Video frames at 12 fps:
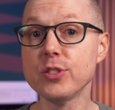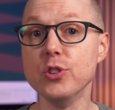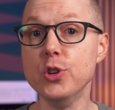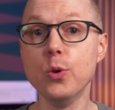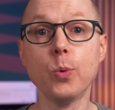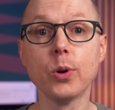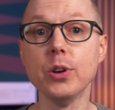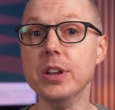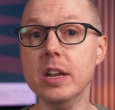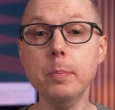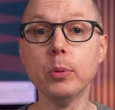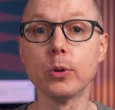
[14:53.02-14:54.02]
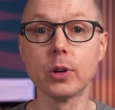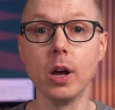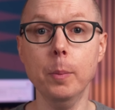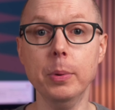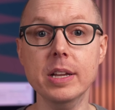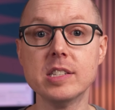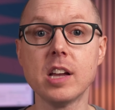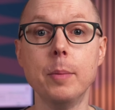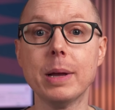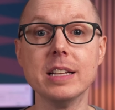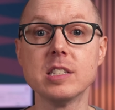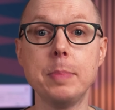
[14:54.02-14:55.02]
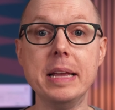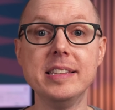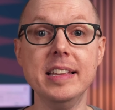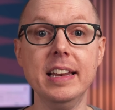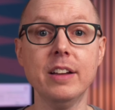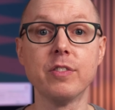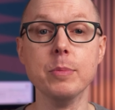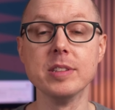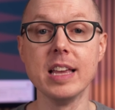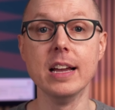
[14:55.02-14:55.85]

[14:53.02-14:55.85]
just newer, nimbler companies coming at space heating from this